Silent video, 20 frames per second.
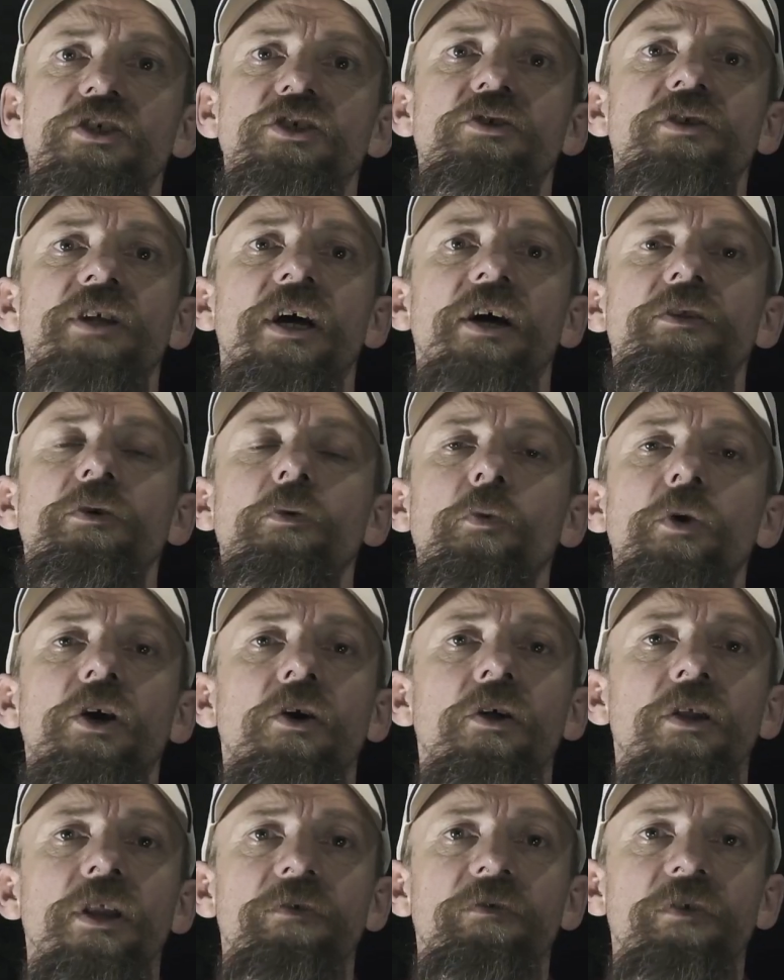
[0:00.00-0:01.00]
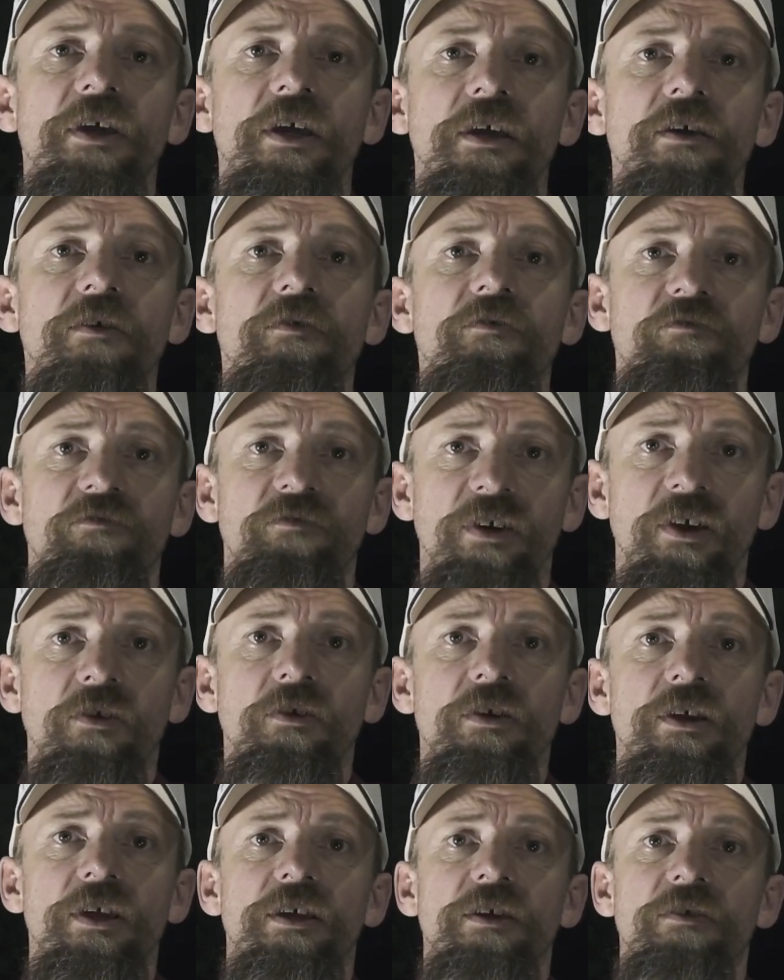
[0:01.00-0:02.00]
So now that we all have a
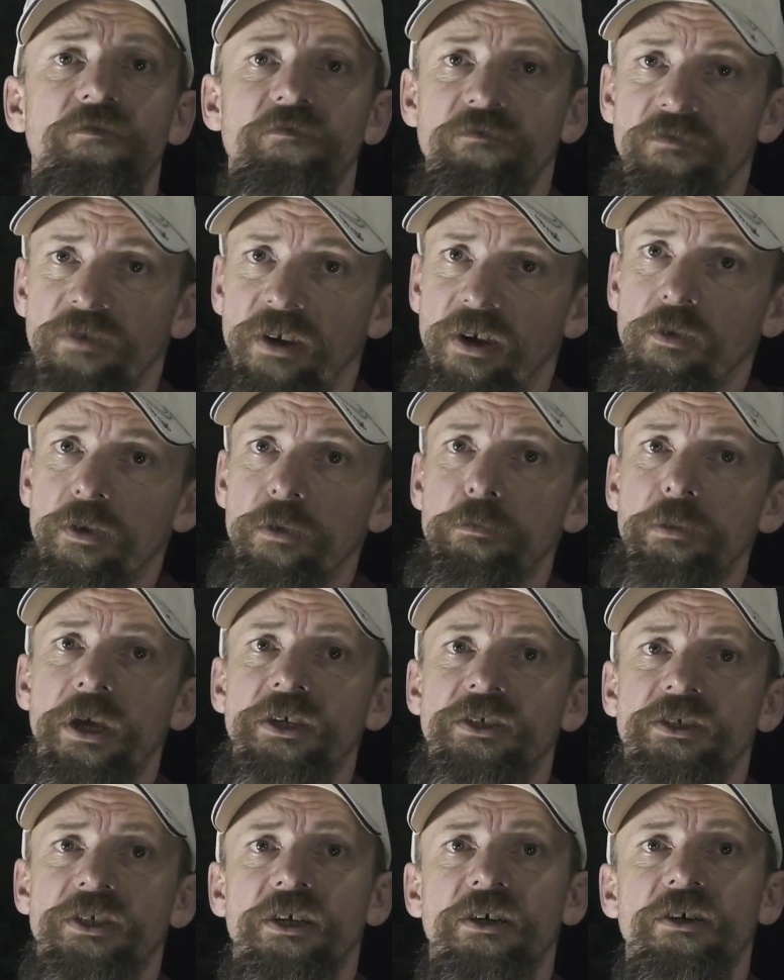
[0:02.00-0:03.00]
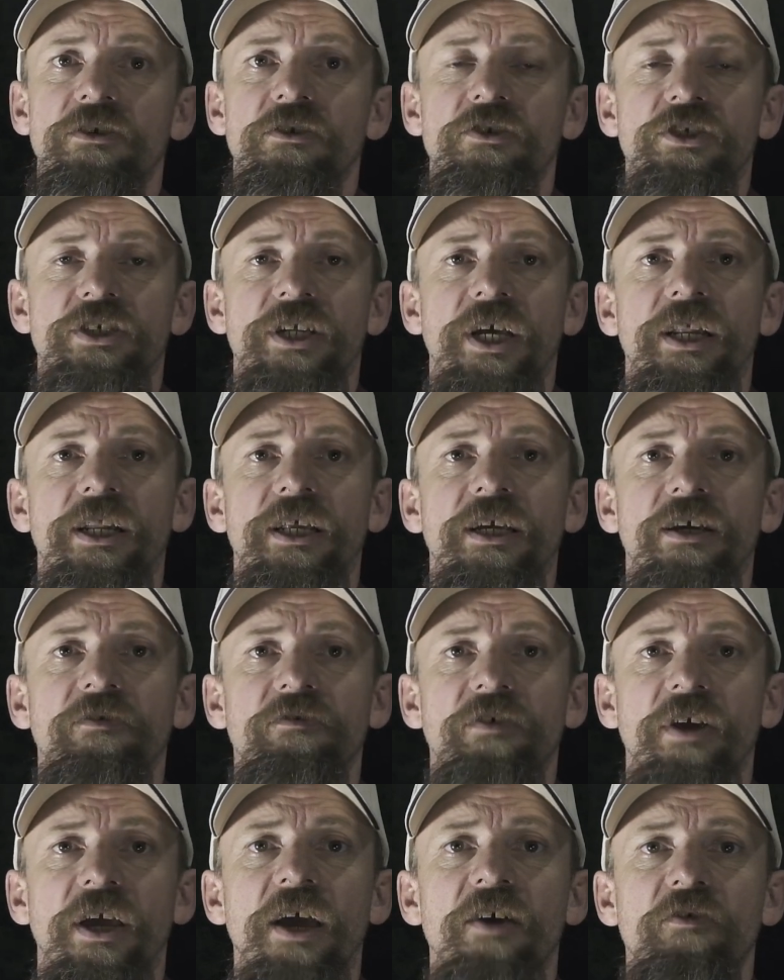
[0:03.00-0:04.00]
very, very basic understanding
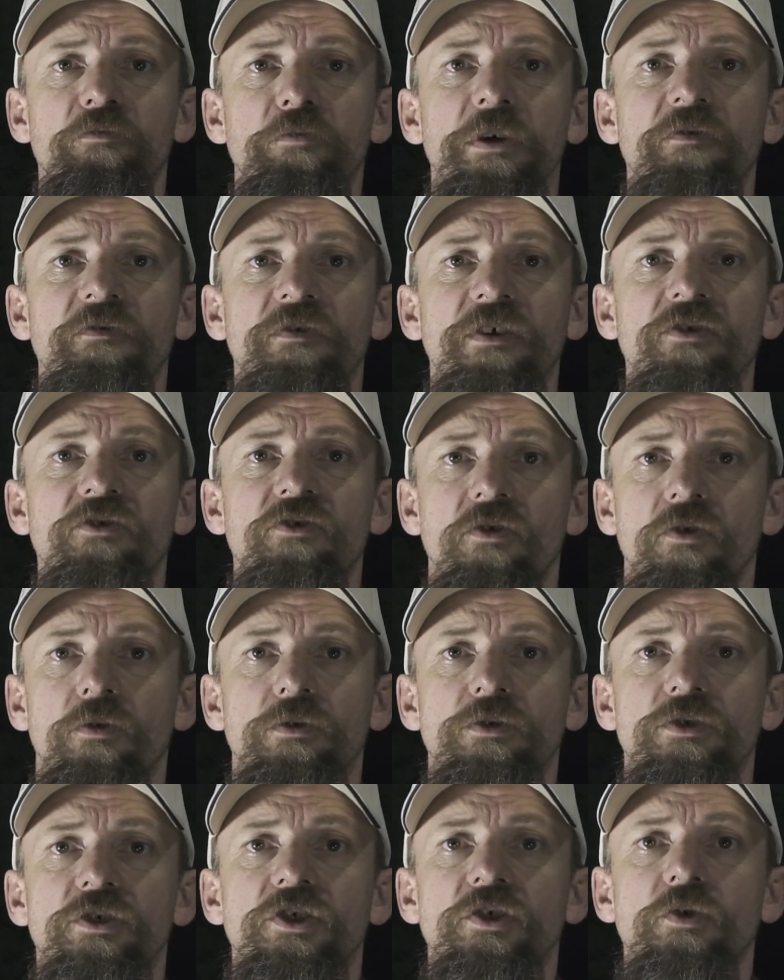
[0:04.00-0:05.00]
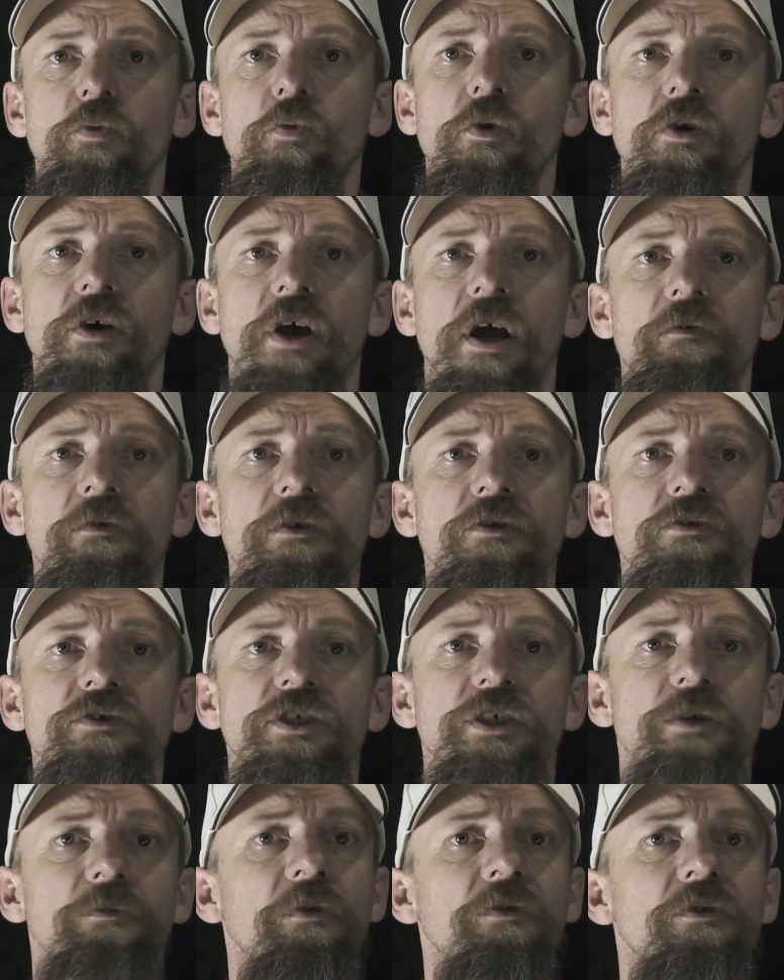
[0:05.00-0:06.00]
of FPV drones, we'll cover
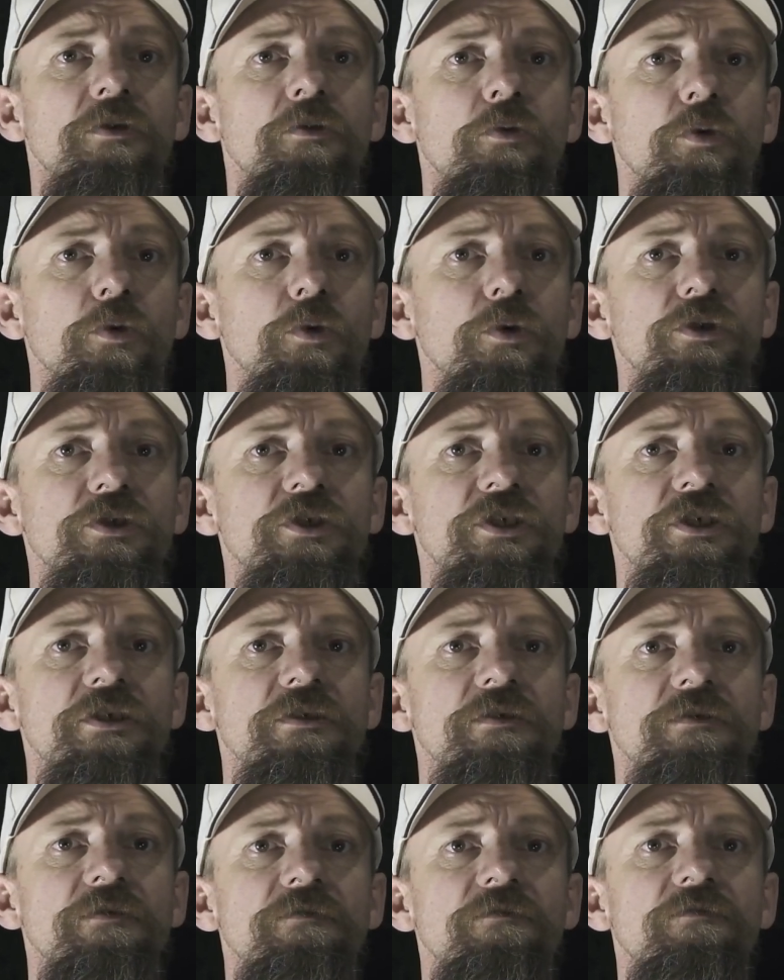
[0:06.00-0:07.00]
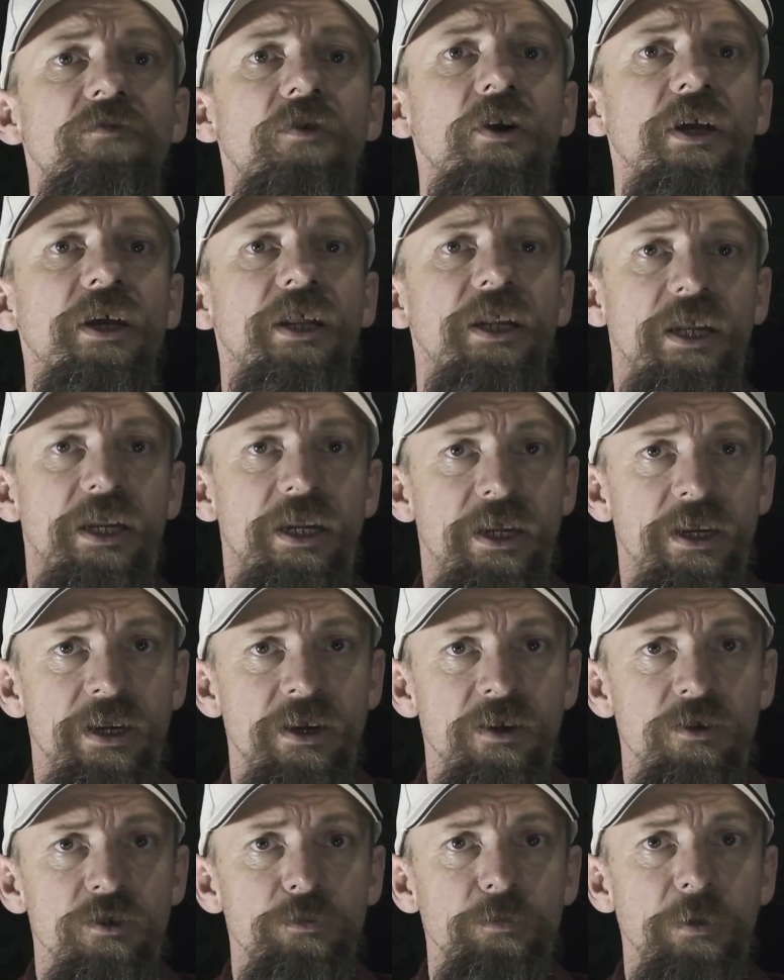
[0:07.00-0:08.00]
some of the rules for Canadian
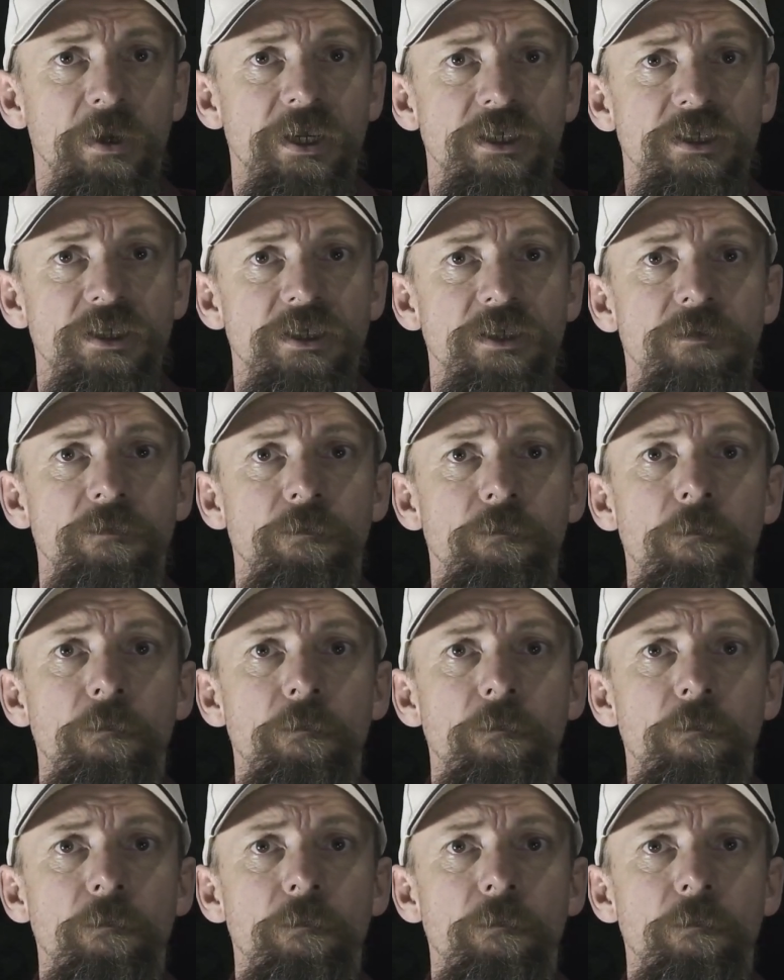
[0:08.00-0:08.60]
airspace.